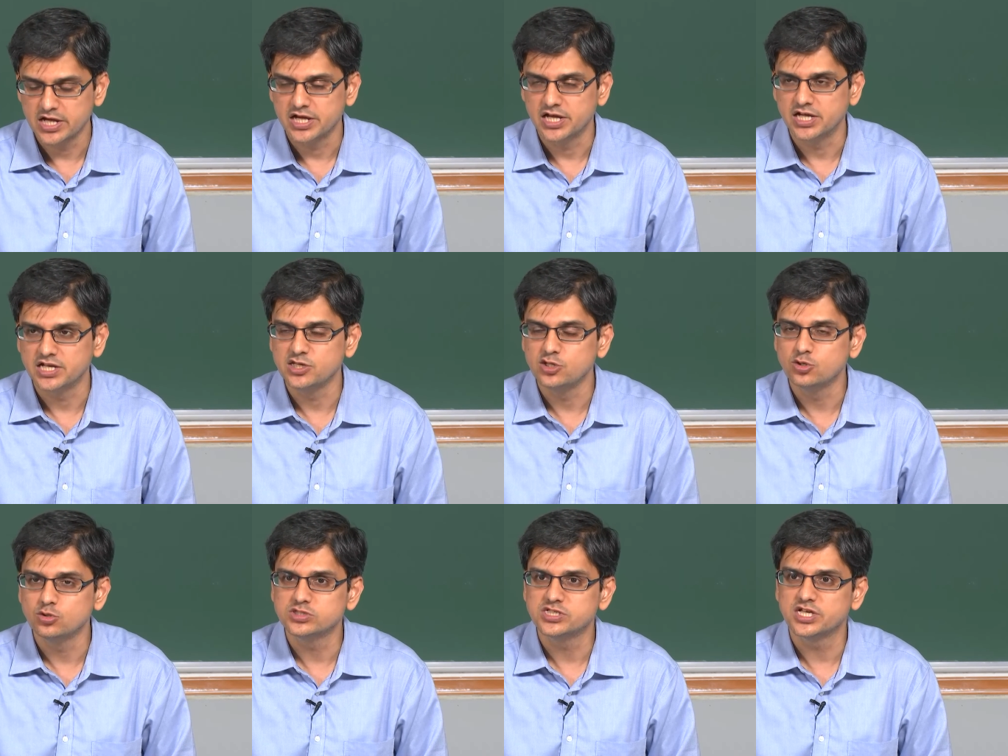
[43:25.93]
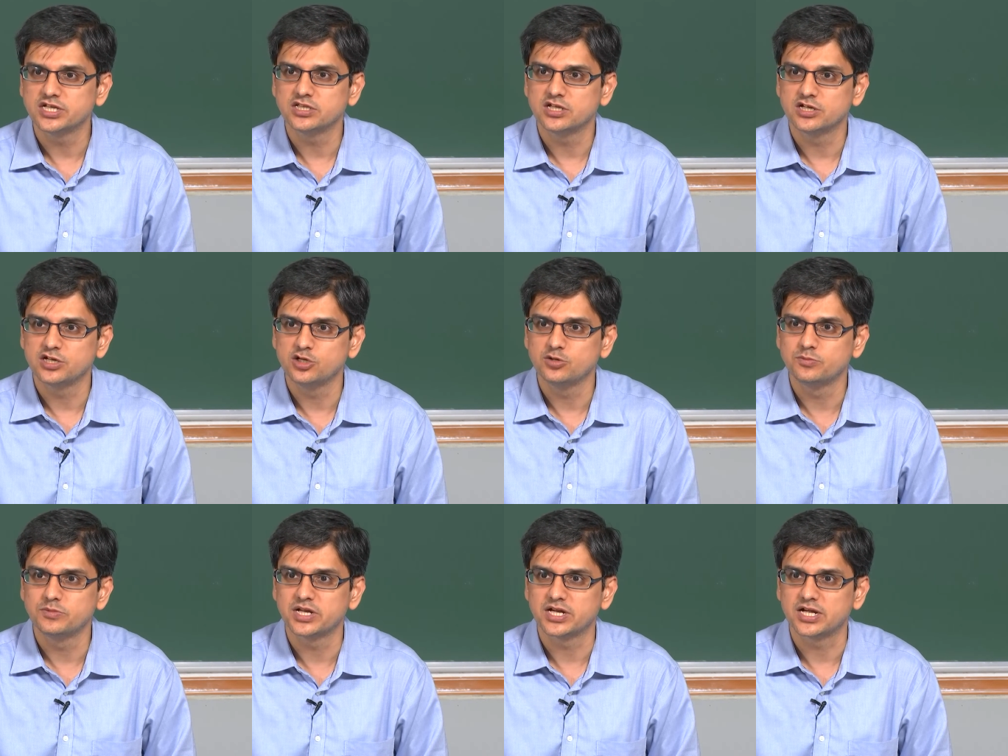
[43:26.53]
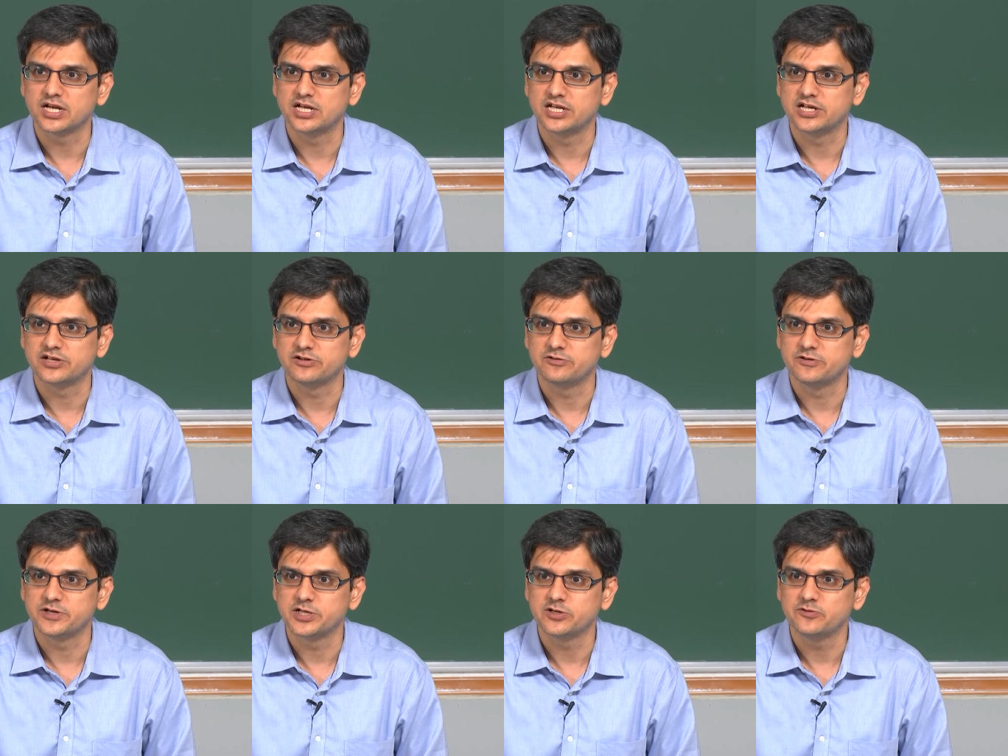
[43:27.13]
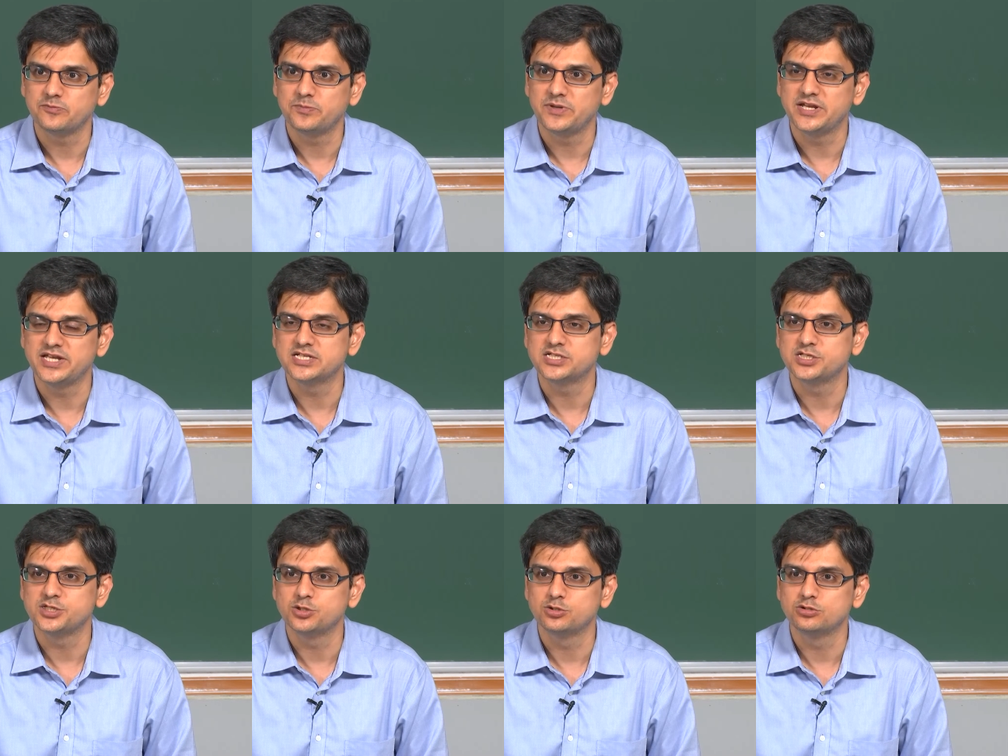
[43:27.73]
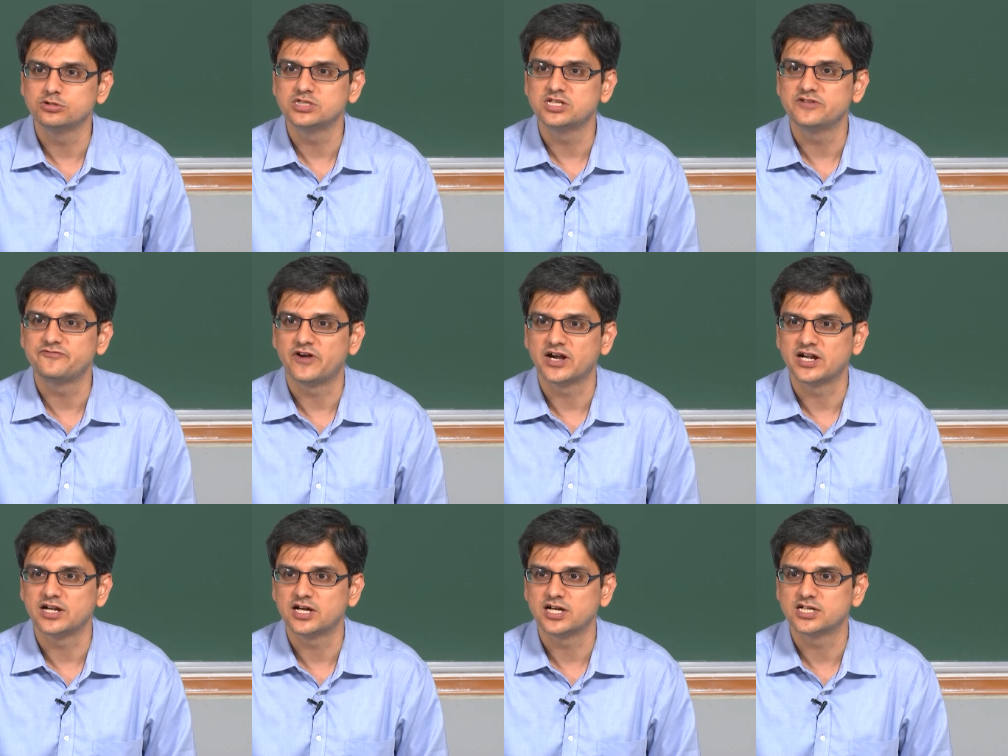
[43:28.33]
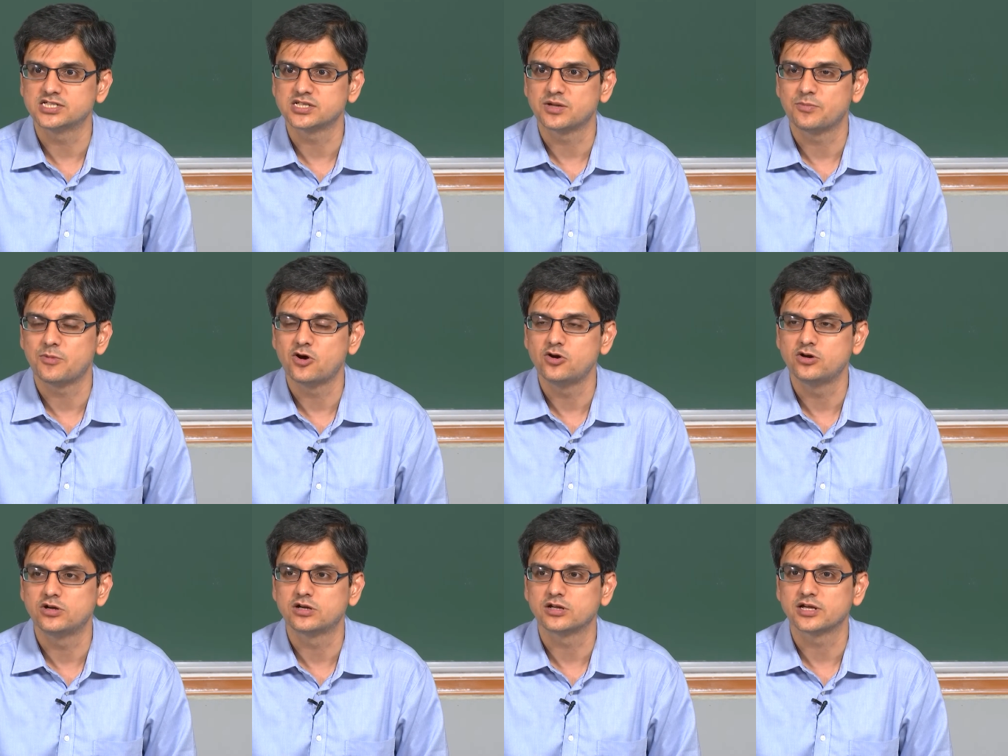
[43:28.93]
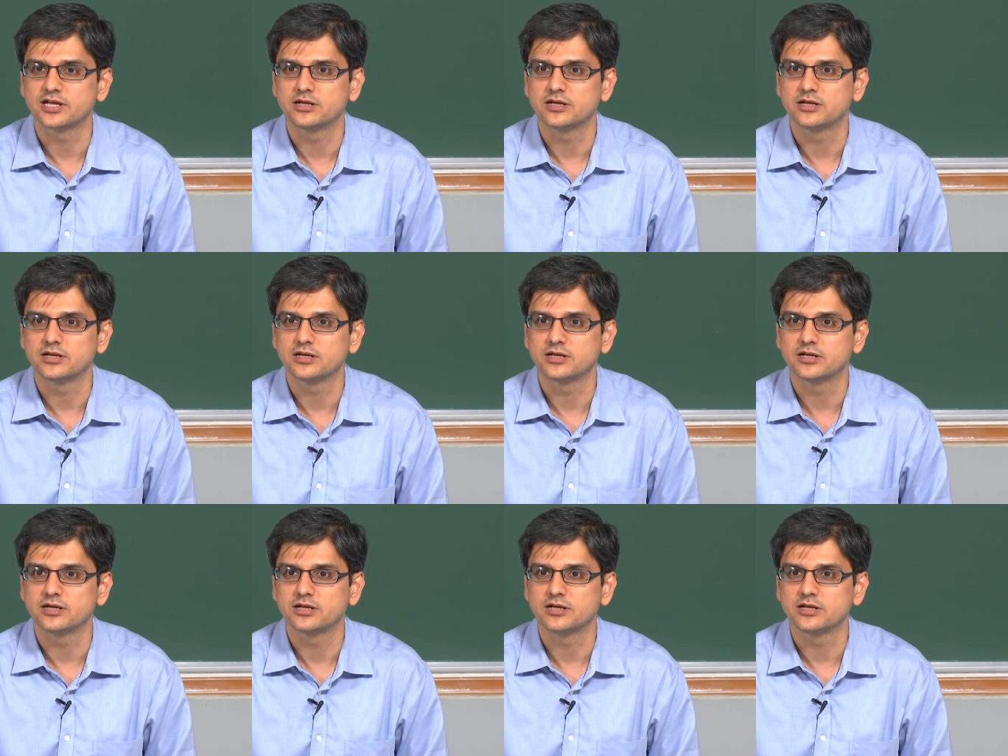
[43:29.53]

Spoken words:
In using the numerical derivative, please use the fundas about